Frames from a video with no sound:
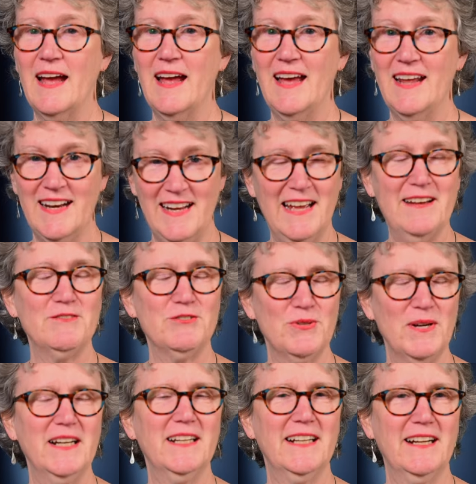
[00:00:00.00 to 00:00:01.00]
And I have
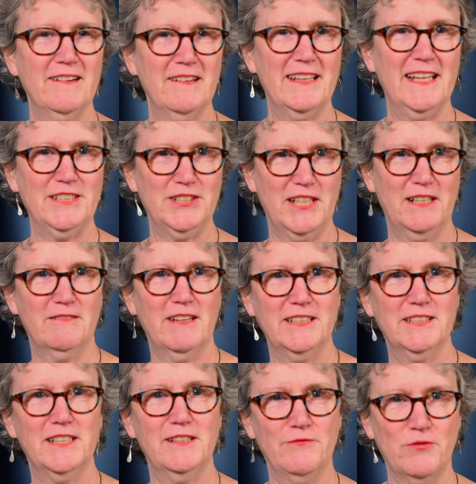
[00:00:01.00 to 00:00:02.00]
tried to carry that
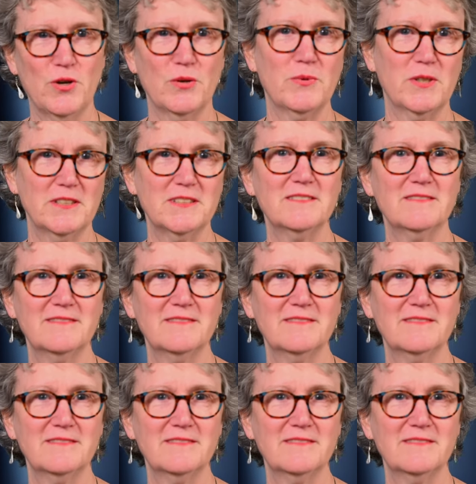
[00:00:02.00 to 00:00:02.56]
generosity forward.